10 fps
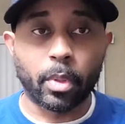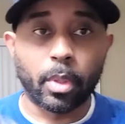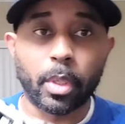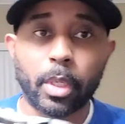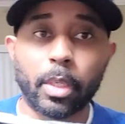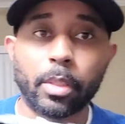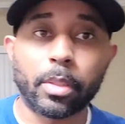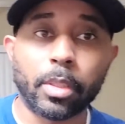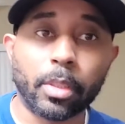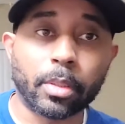and
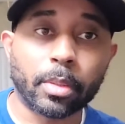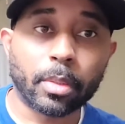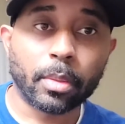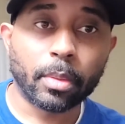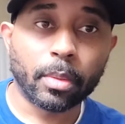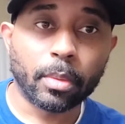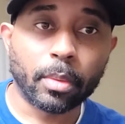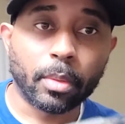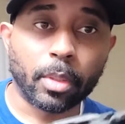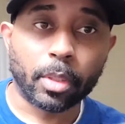she's
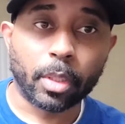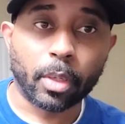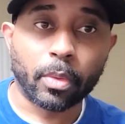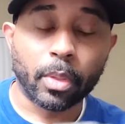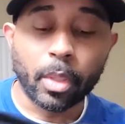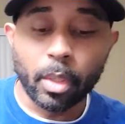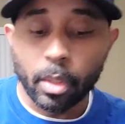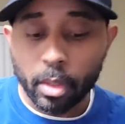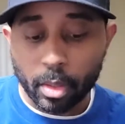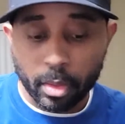good to go.
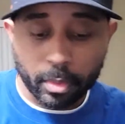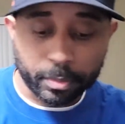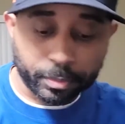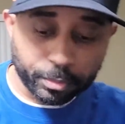Um,